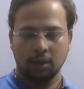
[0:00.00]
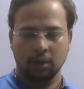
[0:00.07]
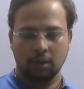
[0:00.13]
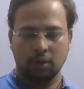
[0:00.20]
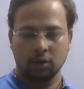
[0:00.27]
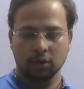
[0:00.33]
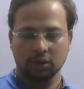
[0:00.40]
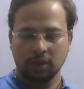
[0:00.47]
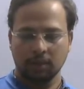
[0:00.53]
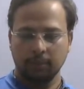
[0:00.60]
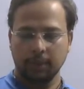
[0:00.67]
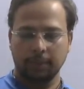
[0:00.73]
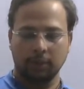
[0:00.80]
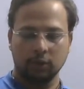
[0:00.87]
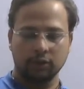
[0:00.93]
concept
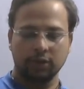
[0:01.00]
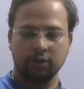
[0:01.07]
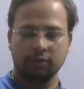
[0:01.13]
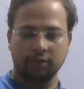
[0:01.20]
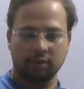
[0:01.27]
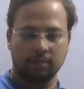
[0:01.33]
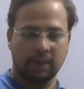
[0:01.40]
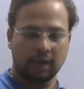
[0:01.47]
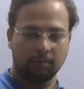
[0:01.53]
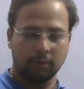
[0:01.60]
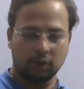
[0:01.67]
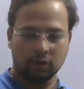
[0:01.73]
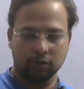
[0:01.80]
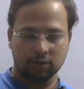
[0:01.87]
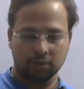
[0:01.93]
deposits with bank,
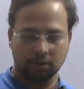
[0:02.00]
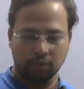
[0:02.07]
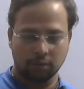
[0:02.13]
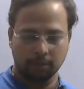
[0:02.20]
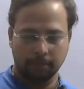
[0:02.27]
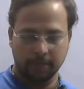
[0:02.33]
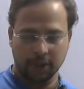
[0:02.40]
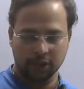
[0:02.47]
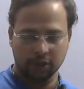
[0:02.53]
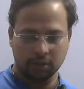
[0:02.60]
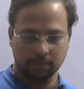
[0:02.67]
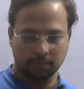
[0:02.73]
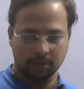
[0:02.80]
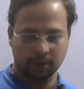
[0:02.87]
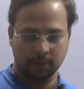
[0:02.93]
because on page
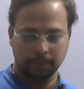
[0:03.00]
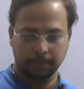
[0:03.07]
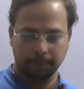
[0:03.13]
number